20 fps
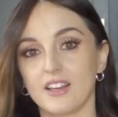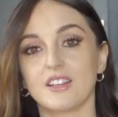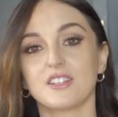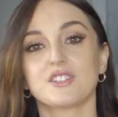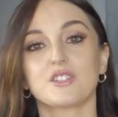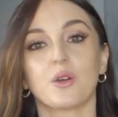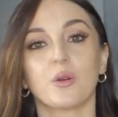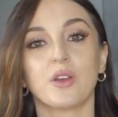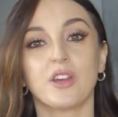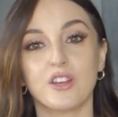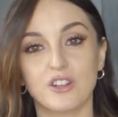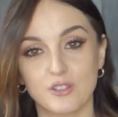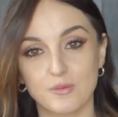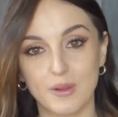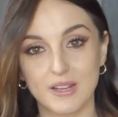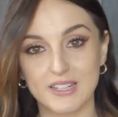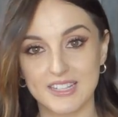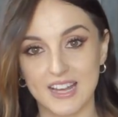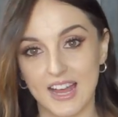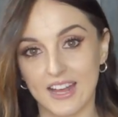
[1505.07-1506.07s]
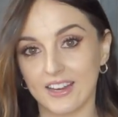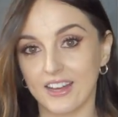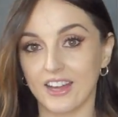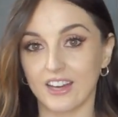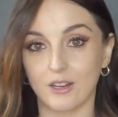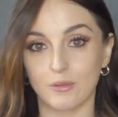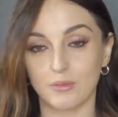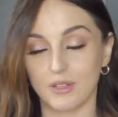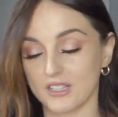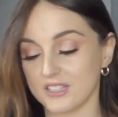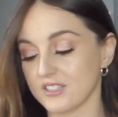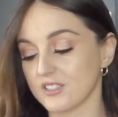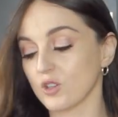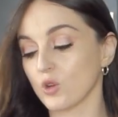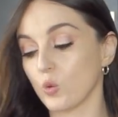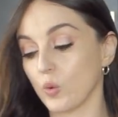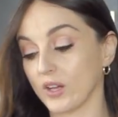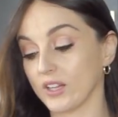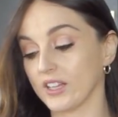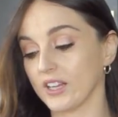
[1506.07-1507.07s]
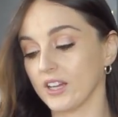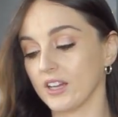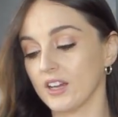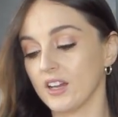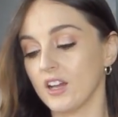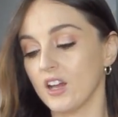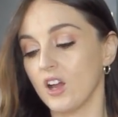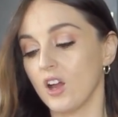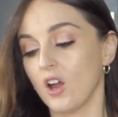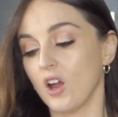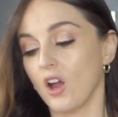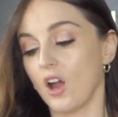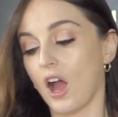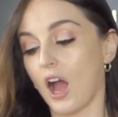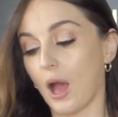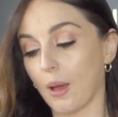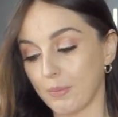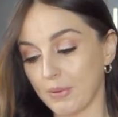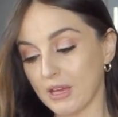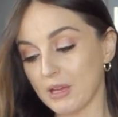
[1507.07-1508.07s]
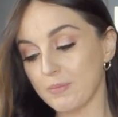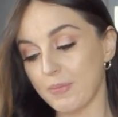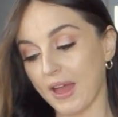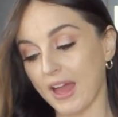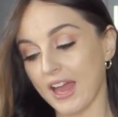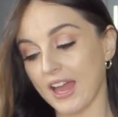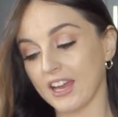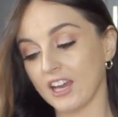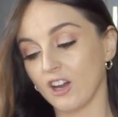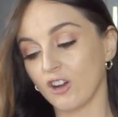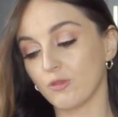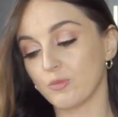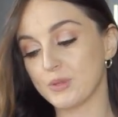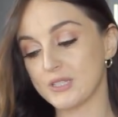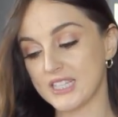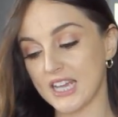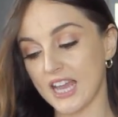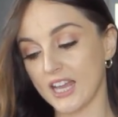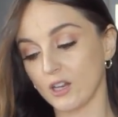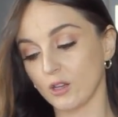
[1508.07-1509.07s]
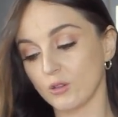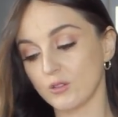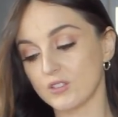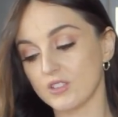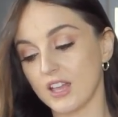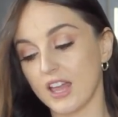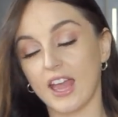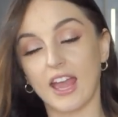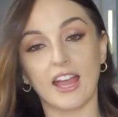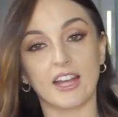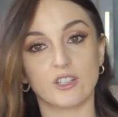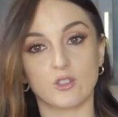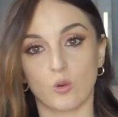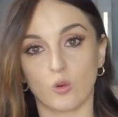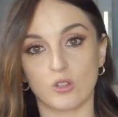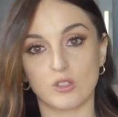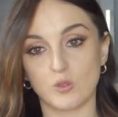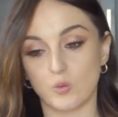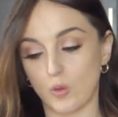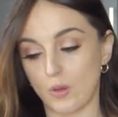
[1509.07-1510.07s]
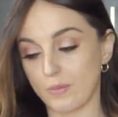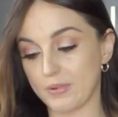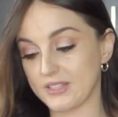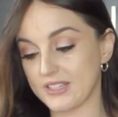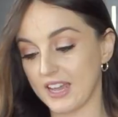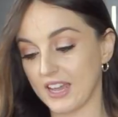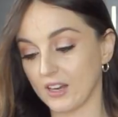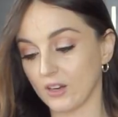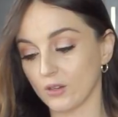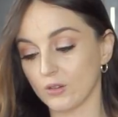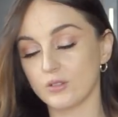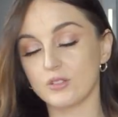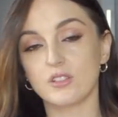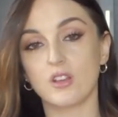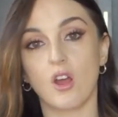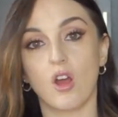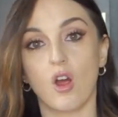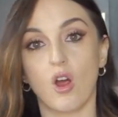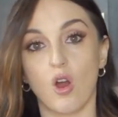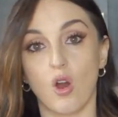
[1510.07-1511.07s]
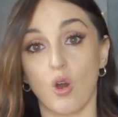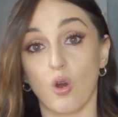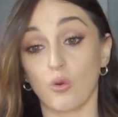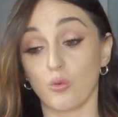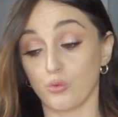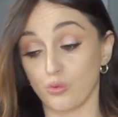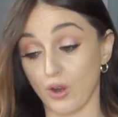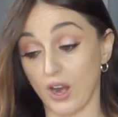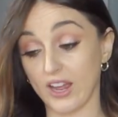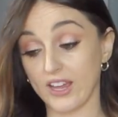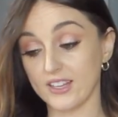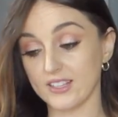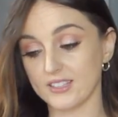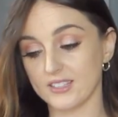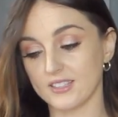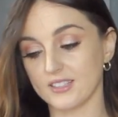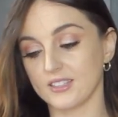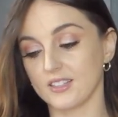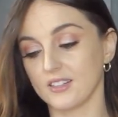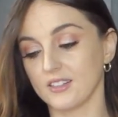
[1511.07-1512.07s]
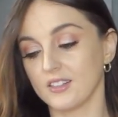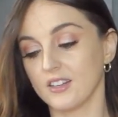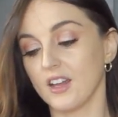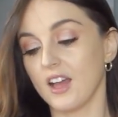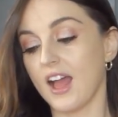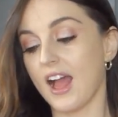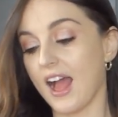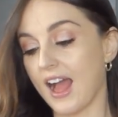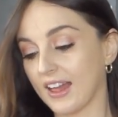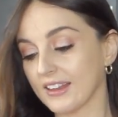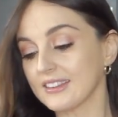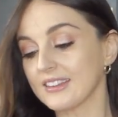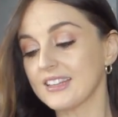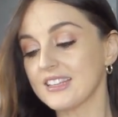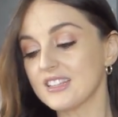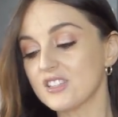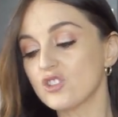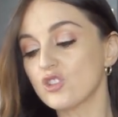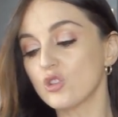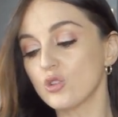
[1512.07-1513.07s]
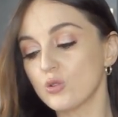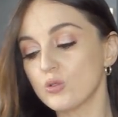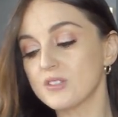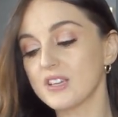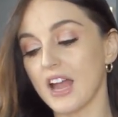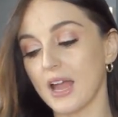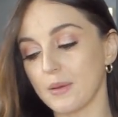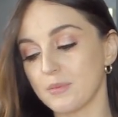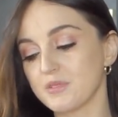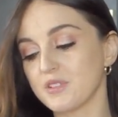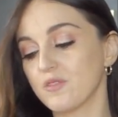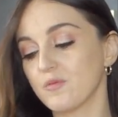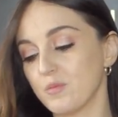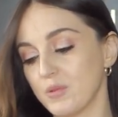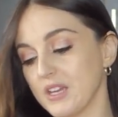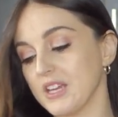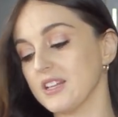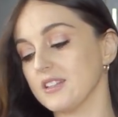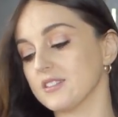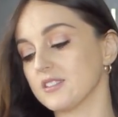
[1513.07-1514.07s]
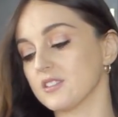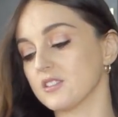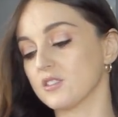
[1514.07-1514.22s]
So here's my 10 item list quickly. A big bag of potatoes and or sweet potatoes, rice, at least 2 types of beans.